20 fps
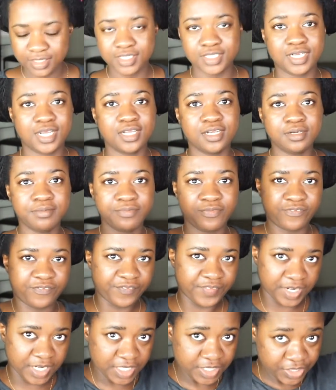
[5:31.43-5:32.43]
So now that I'm
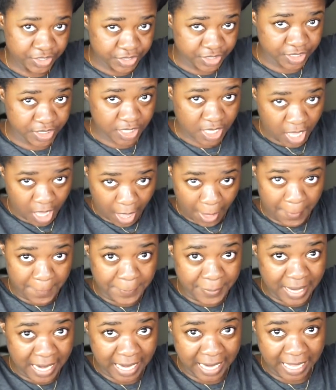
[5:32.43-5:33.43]
finished
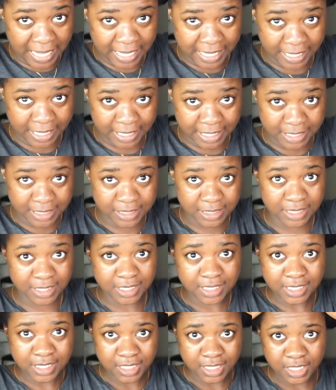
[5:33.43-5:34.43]
applying
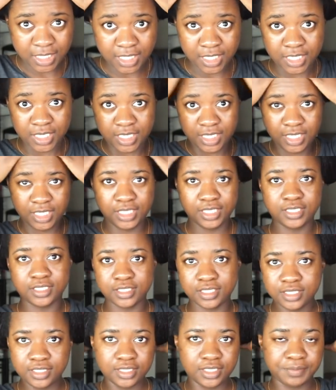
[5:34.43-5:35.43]

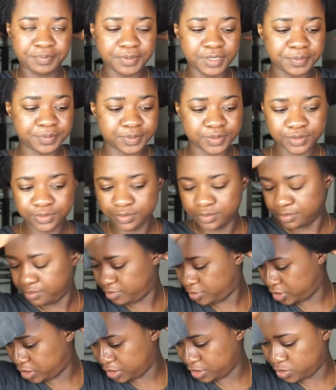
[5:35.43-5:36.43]
the Pree poo,
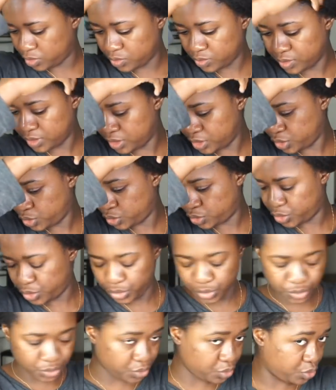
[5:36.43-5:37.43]
just going
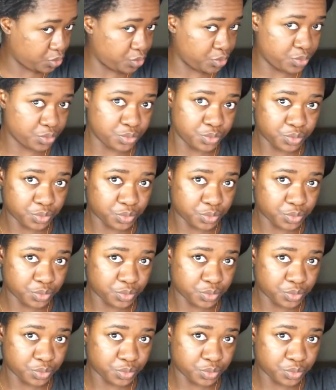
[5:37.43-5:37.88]
to